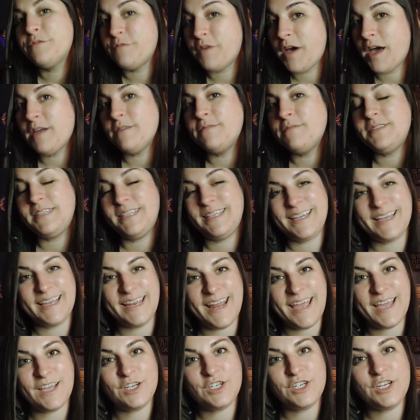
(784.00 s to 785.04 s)
5D
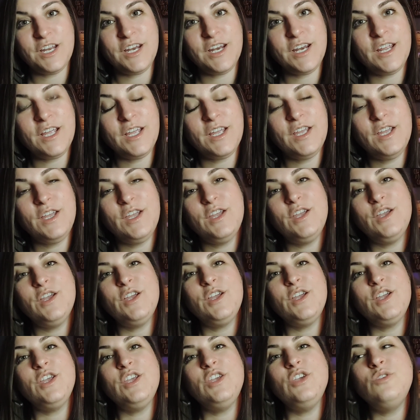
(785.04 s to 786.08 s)
connection,
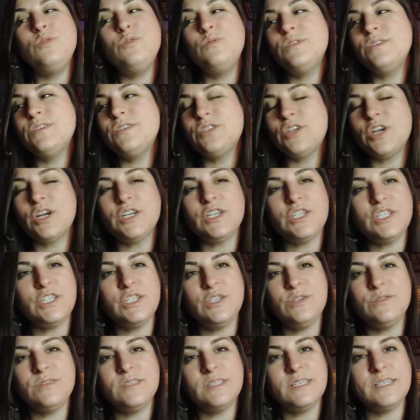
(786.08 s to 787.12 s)
you will start to
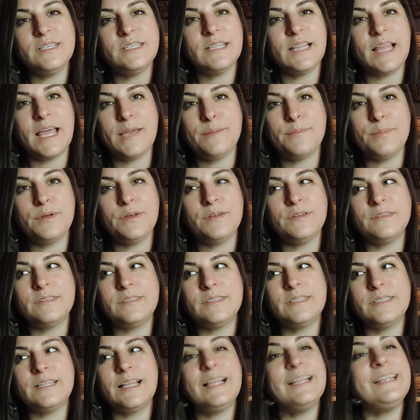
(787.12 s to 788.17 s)
use these
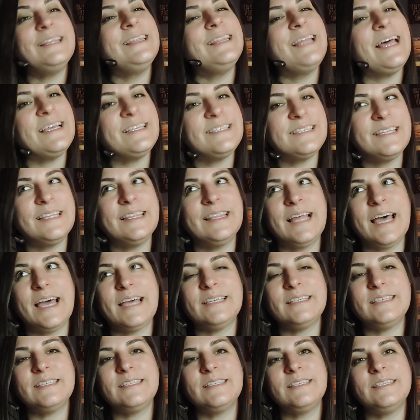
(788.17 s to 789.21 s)
labels less and
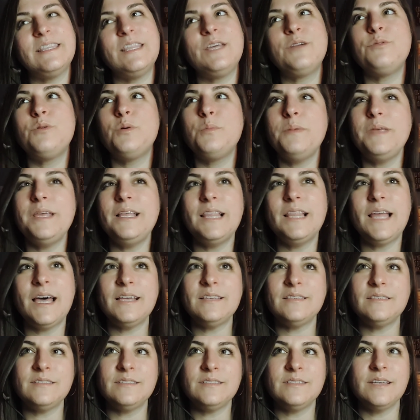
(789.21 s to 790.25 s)
less. There will be
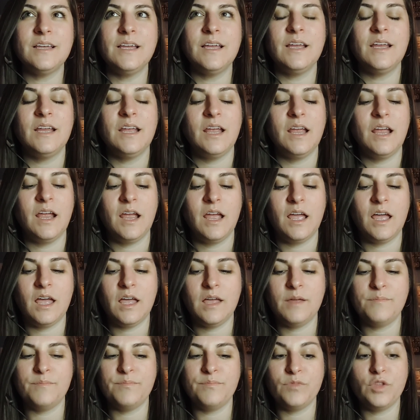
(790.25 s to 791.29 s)
less
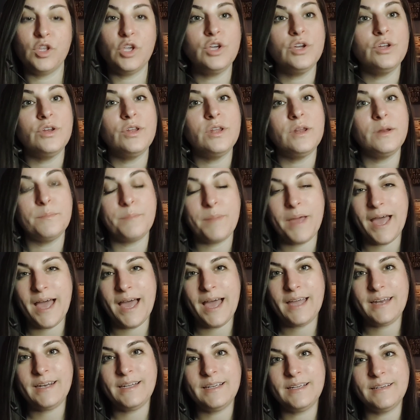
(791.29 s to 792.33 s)
good and
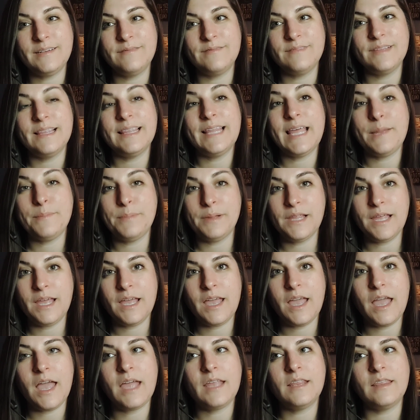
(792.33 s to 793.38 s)
bad
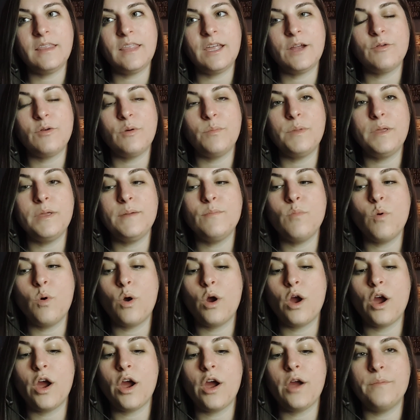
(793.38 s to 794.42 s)
labeling, and there will be
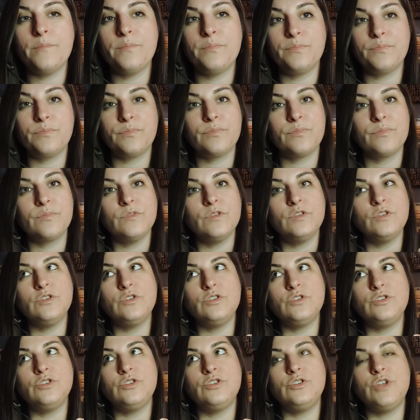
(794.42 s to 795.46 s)
more
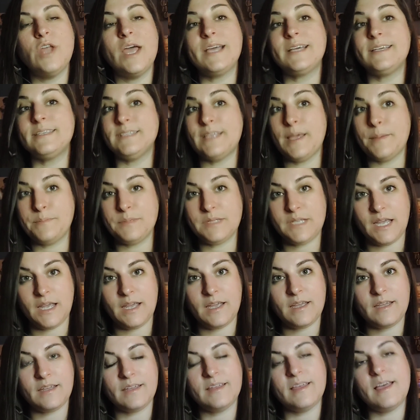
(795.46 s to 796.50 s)
accepting
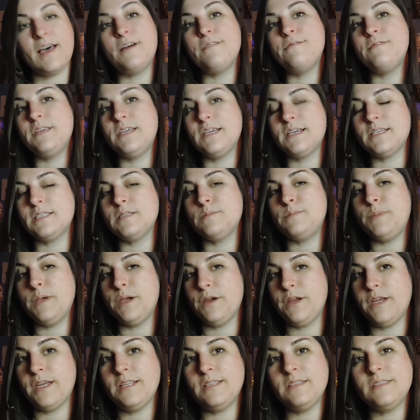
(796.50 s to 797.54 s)
of the
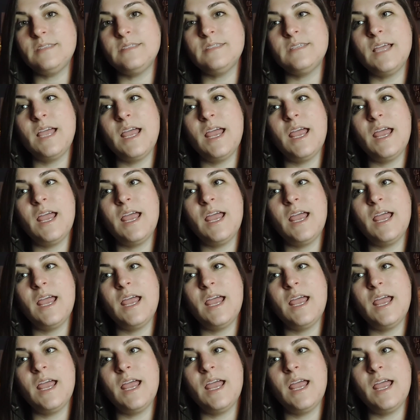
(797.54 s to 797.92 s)
experience,